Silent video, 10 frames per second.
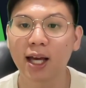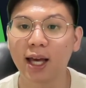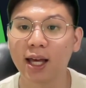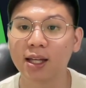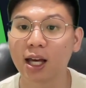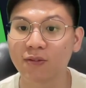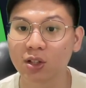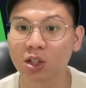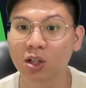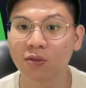and
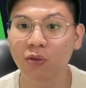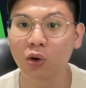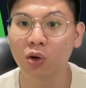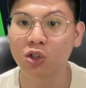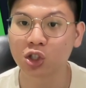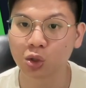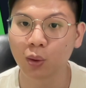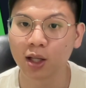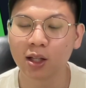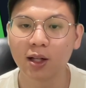Everton for
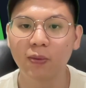Chilwell.